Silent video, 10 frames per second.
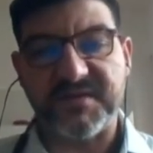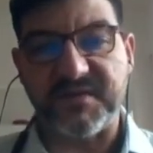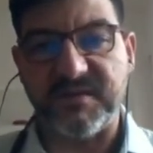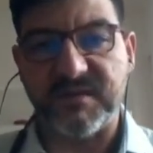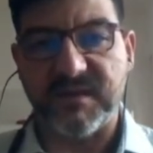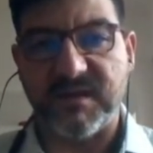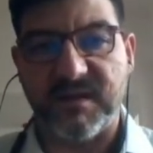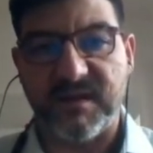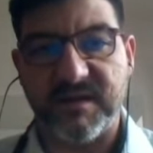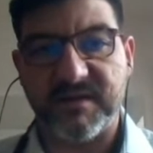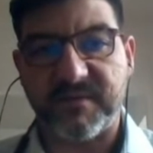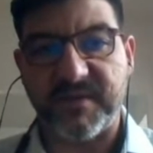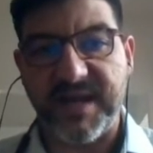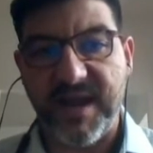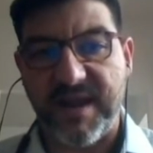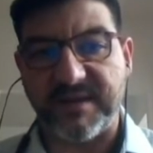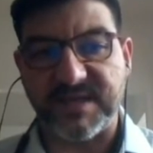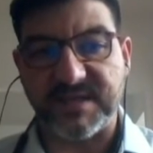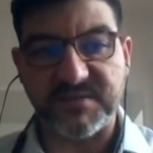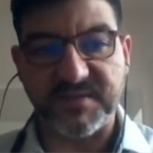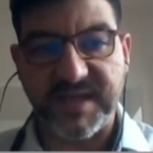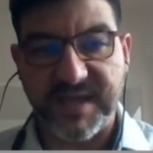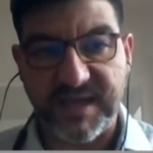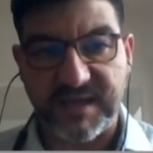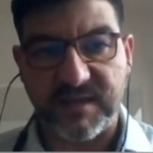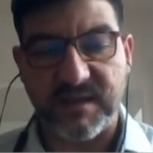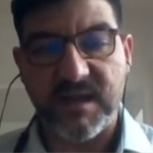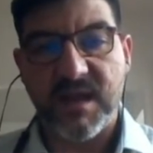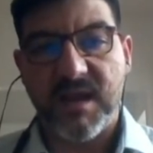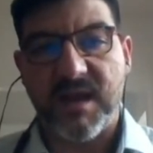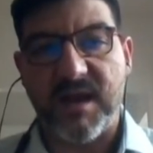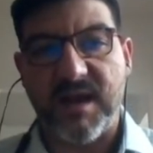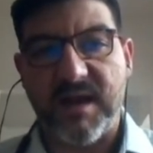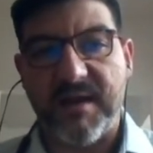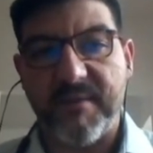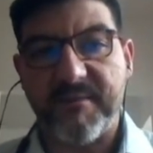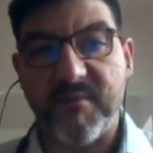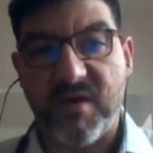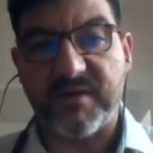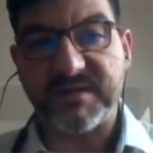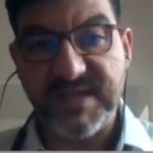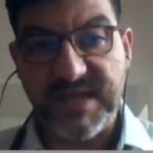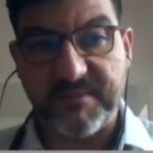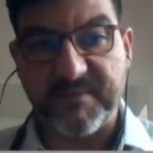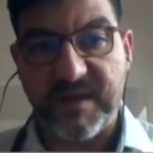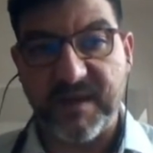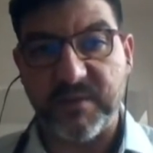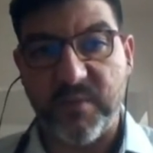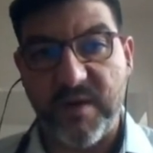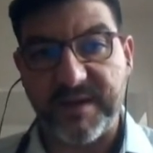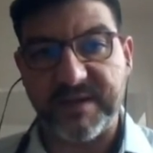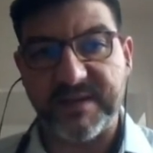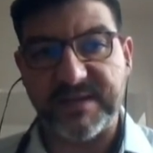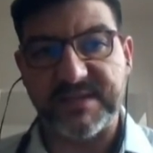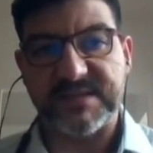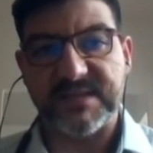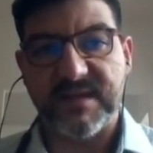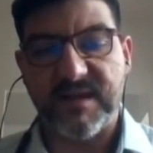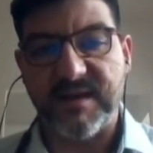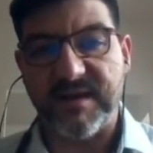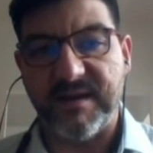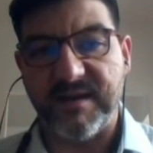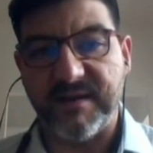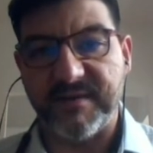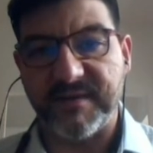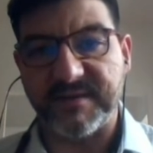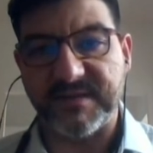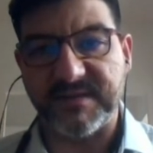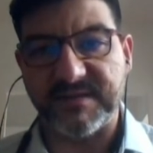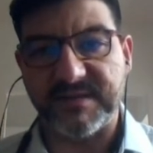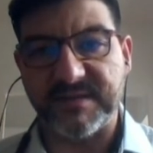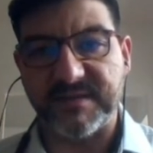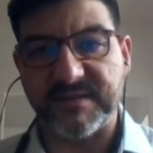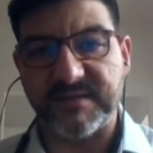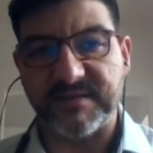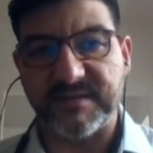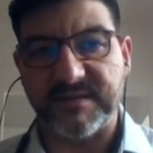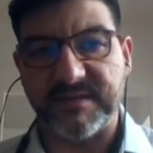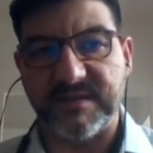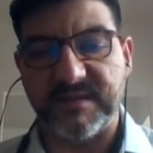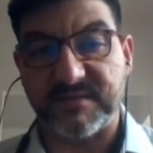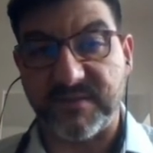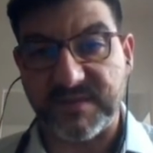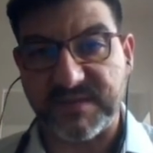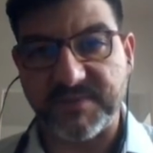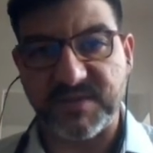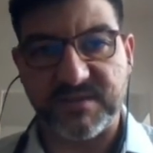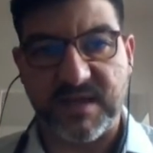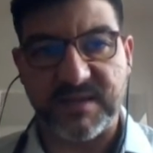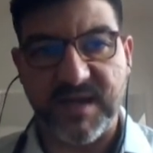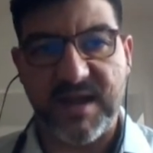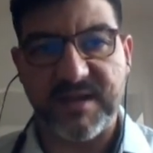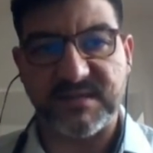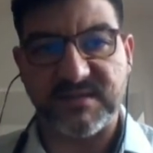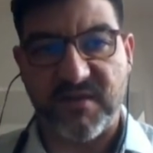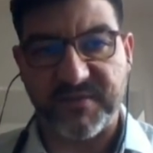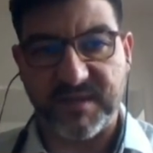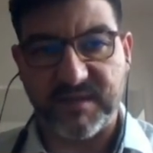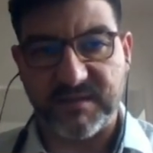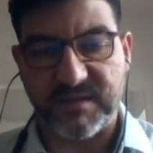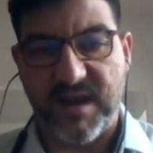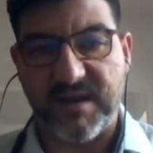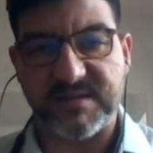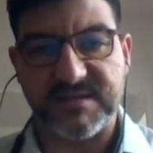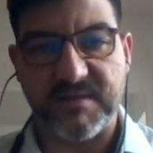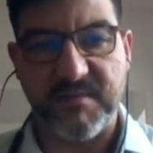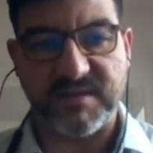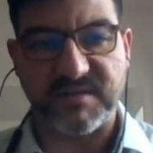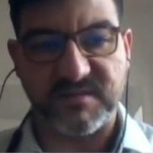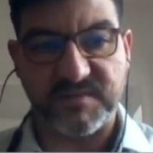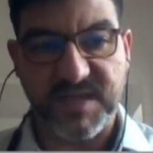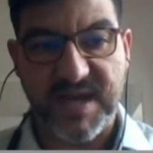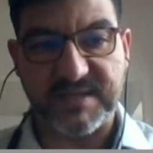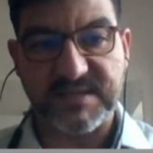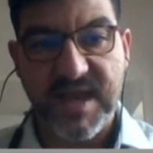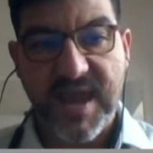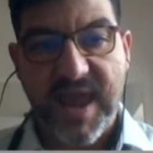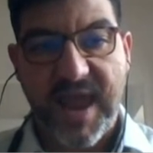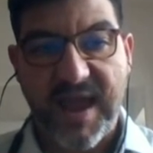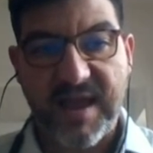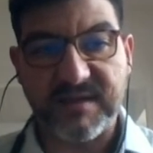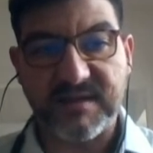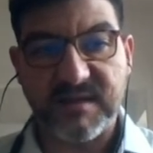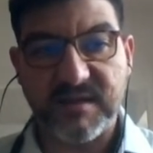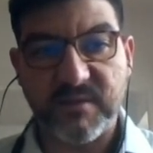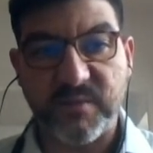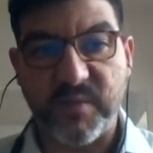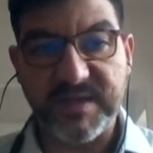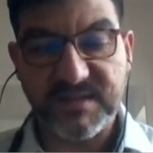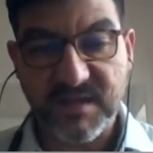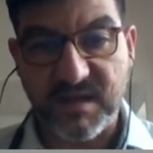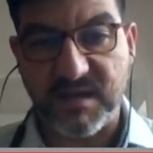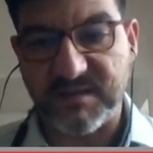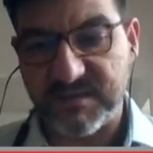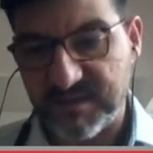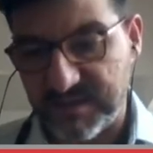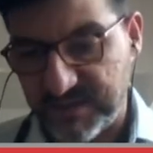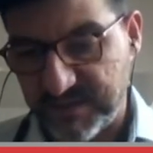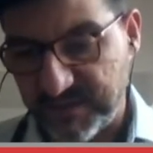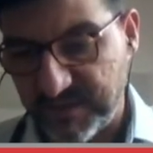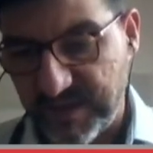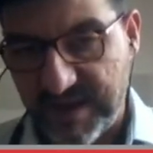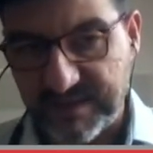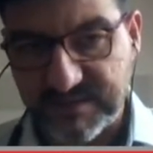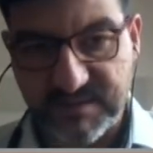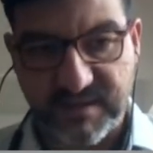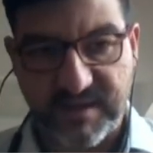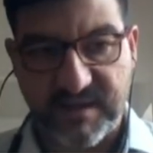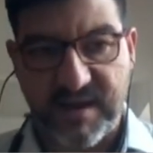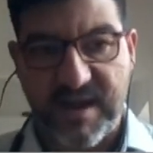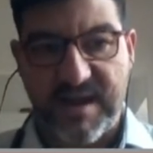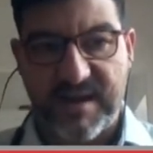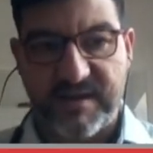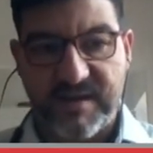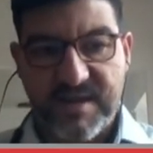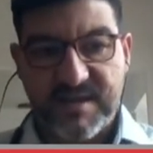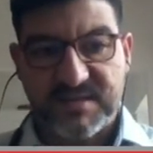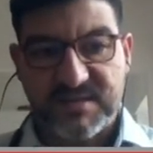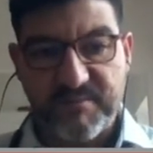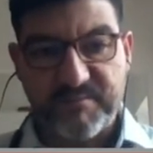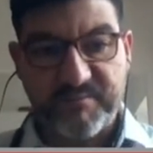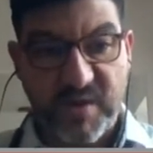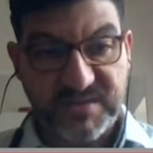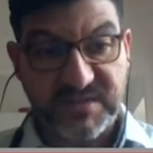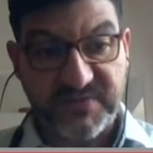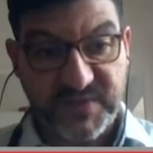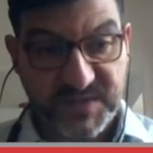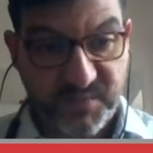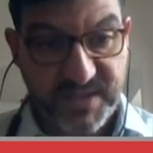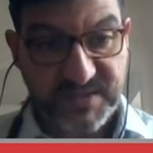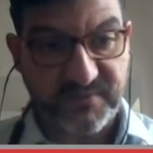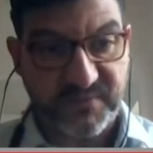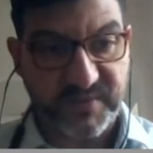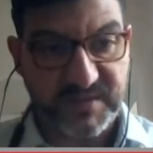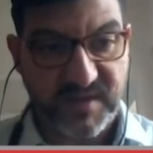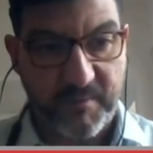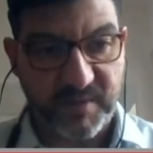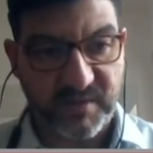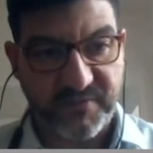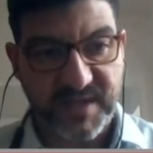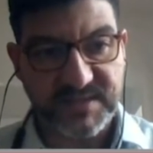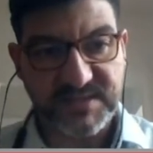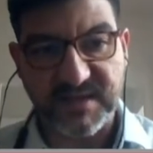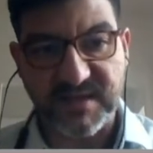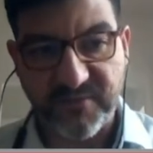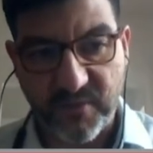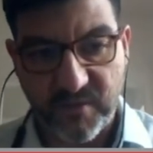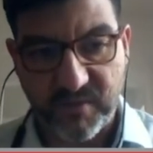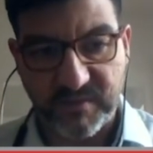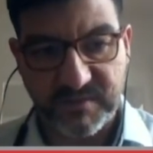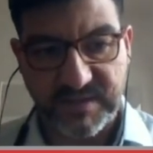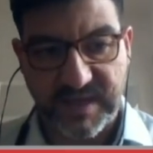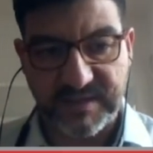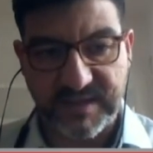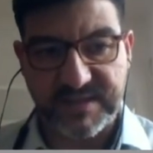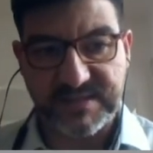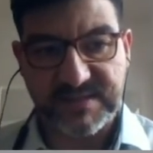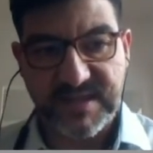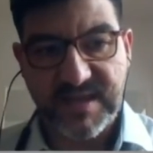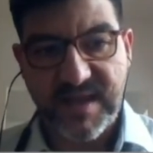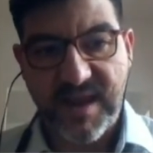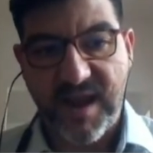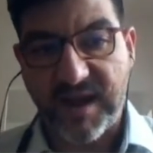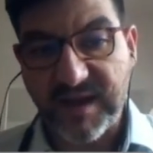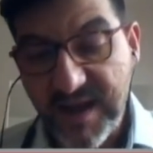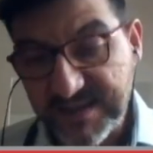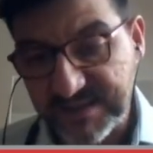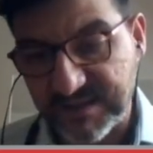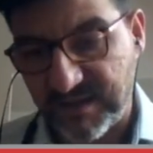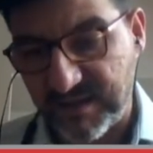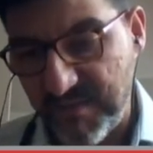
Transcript: to create and to begin more deep in what is the transcription and analysis of the ILC major subsets. And we saw that there are some positive expressions, for example, of the CD4 that is a classical